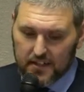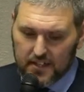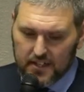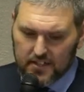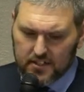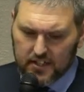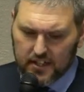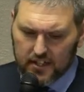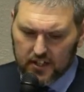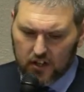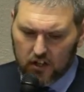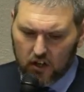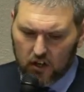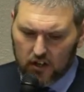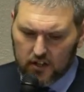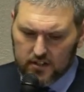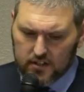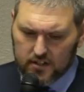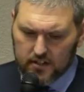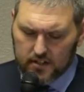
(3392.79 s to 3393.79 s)
This can
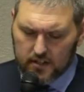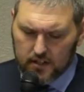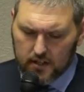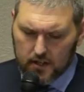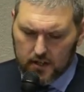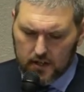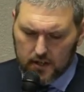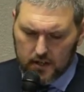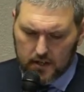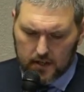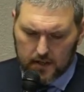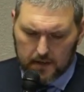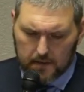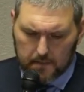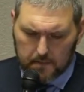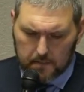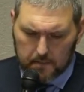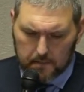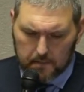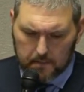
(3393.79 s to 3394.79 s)
cause
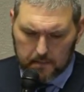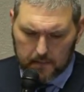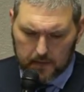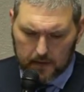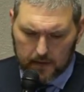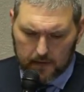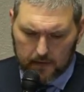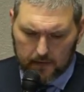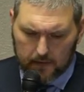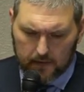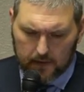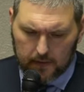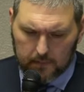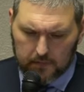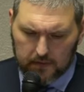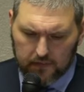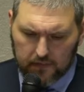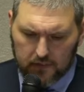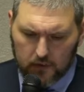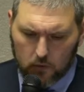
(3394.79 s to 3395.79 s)

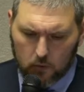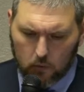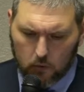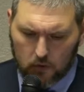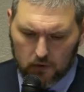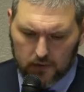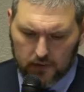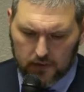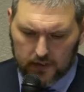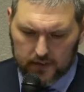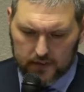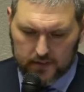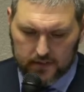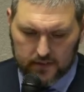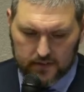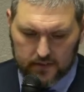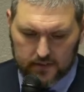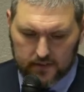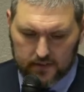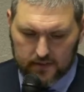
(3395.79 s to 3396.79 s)
them to feel
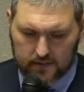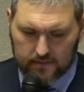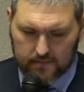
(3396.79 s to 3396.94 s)
worthless.